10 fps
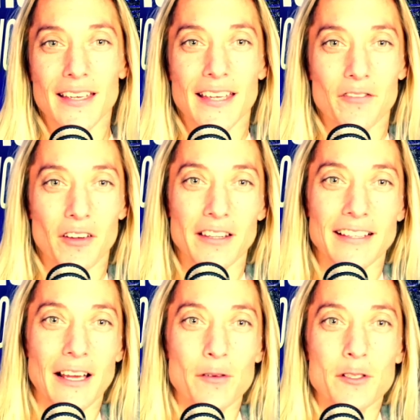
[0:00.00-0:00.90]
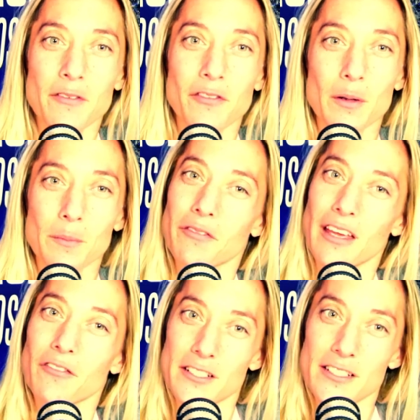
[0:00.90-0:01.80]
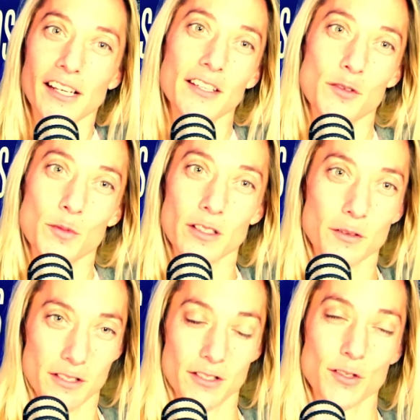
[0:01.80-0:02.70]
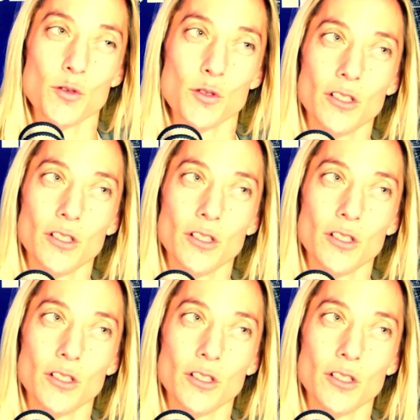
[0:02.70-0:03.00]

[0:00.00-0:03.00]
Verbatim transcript: It felt like that was one of my favorite days. It was the school.